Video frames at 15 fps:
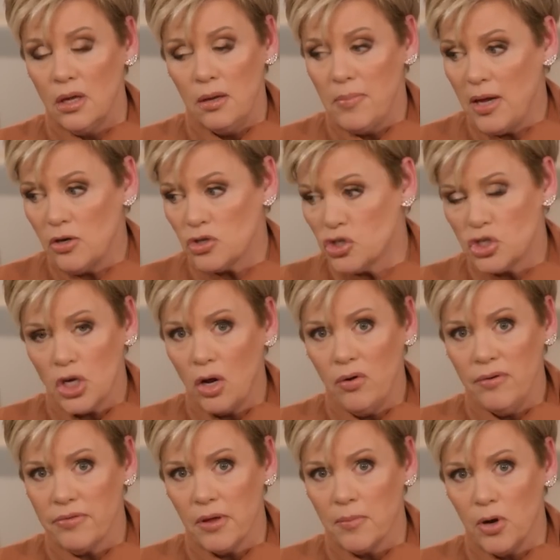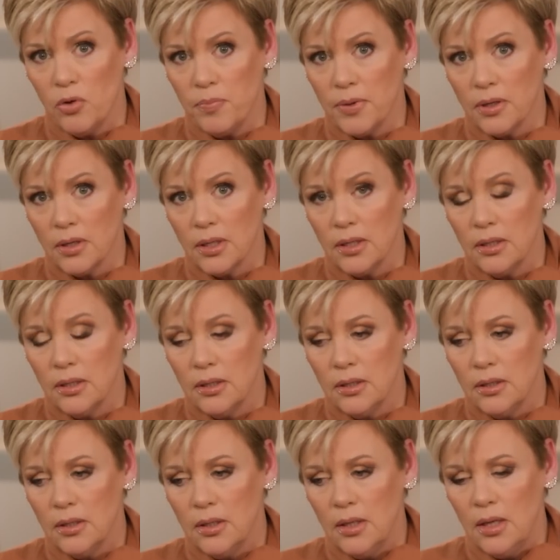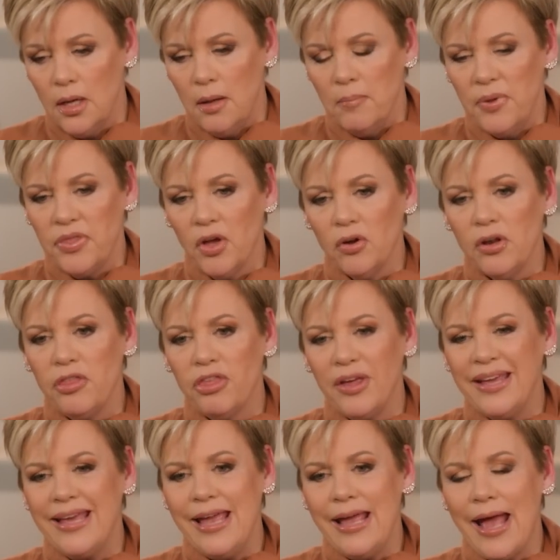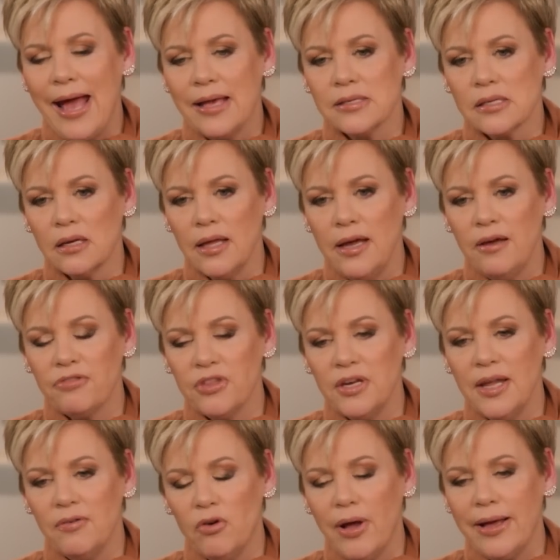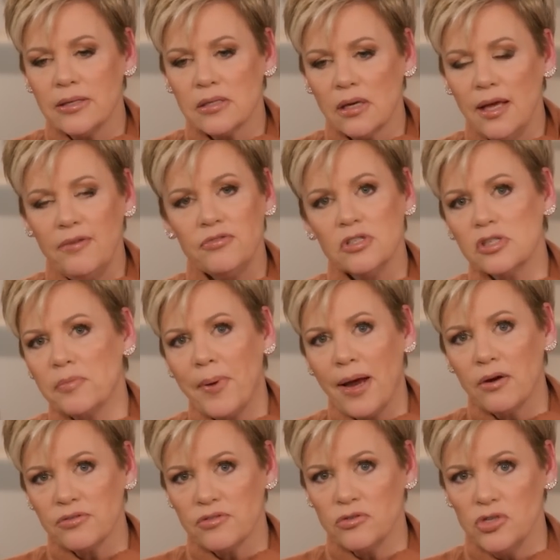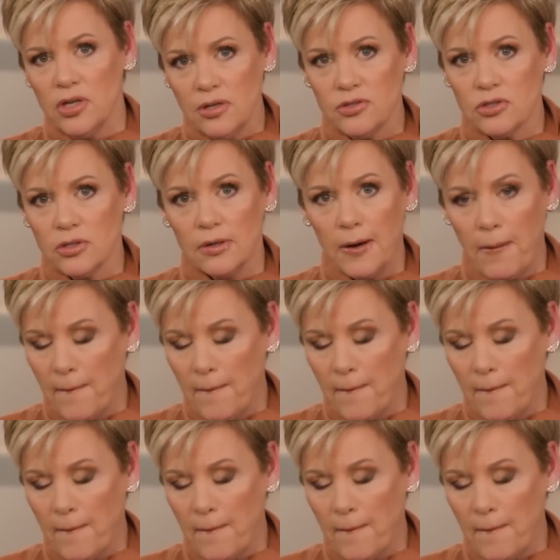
He made a show of them openly. Yeah. But the only thing the devil has left, is the power of suggestion.